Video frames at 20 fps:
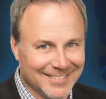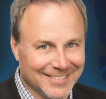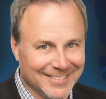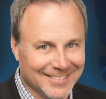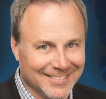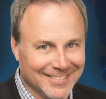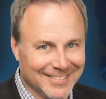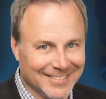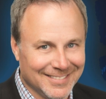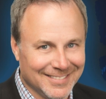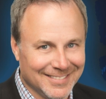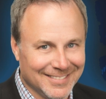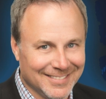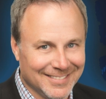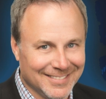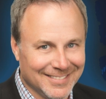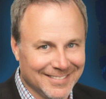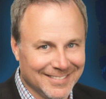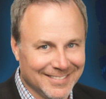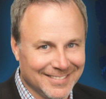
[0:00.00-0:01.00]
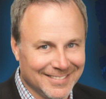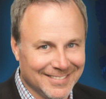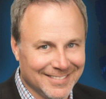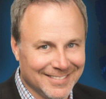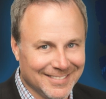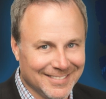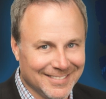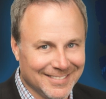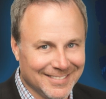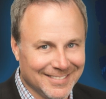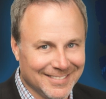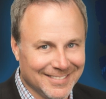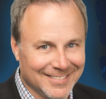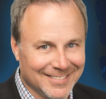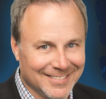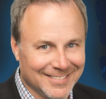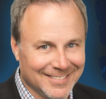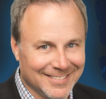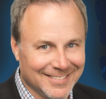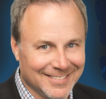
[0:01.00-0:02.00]

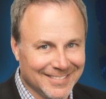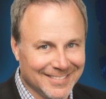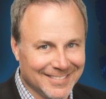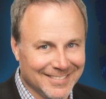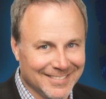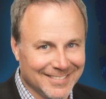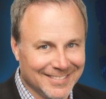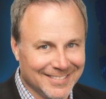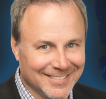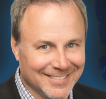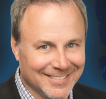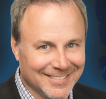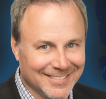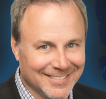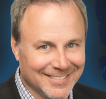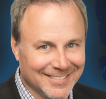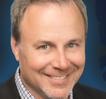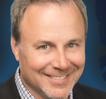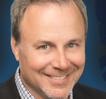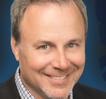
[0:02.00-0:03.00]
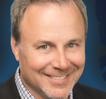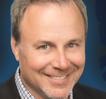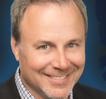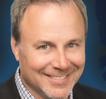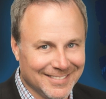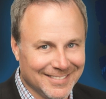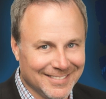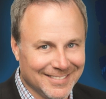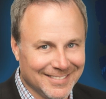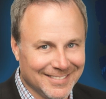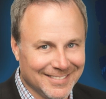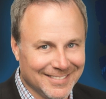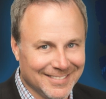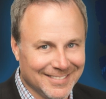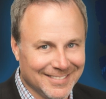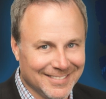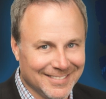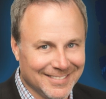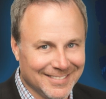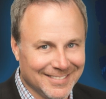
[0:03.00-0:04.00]

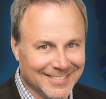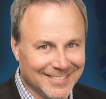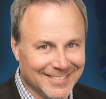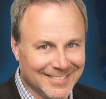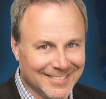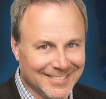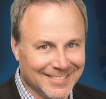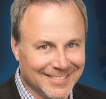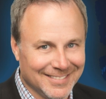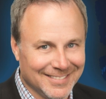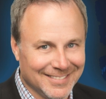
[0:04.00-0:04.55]
The face doesn't move, so there is nothing to read.